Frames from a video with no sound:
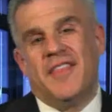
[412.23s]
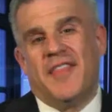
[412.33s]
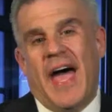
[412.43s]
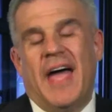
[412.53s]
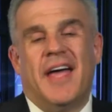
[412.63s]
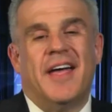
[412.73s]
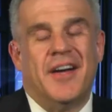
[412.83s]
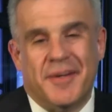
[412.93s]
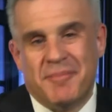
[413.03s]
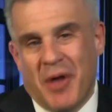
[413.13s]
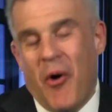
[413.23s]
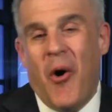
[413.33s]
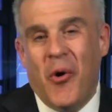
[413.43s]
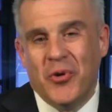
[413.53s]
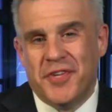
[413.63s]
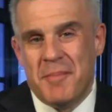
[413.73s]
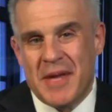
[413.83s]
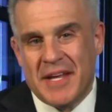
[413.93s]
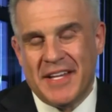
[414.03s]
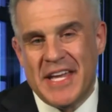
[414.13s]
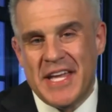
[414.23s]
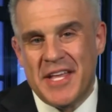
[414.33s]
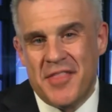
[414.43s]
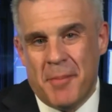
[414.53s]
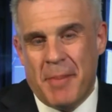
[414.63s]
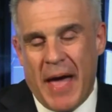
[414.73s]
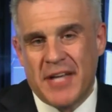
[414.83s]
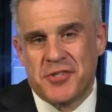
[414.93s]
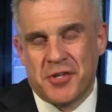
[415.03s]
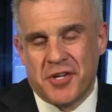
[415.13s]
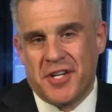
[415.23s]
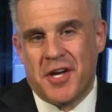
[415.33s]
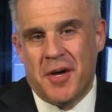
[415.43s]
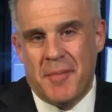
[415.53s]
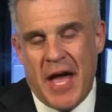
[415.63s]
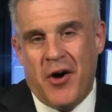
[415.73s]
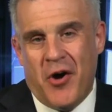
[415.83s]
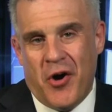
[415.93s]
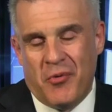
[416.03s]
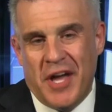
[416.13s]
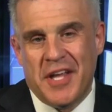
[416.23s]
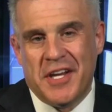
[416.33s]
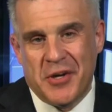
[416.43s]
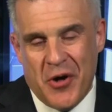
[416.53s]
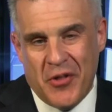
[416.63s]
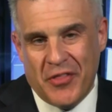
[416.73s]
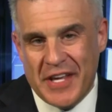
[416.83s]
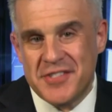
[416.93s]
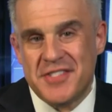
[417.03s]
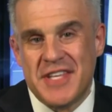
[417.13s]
that ultimately the banks are going to come out all right in all this.